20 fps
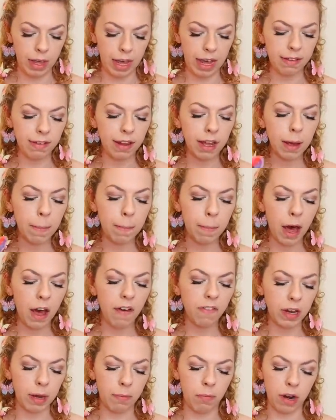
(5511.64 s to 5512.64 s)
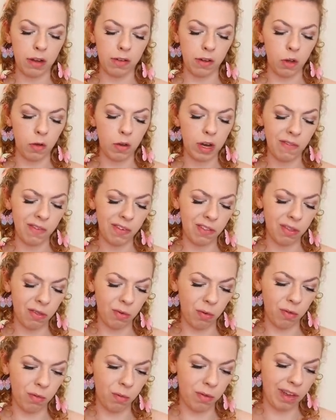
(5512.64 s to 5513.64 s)
It's like a birthday present you never
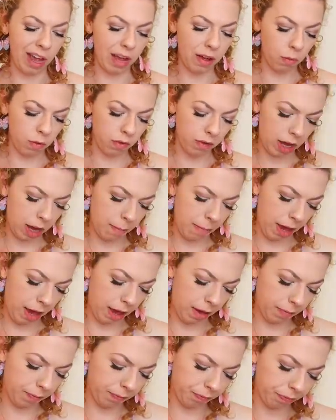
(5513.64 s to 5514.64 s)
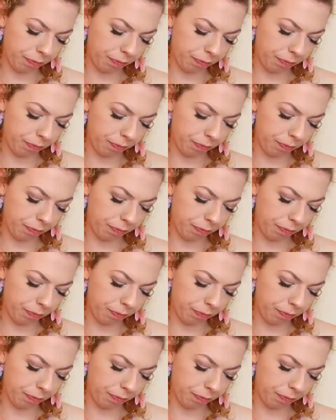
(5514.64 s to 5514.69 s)
thought was coming.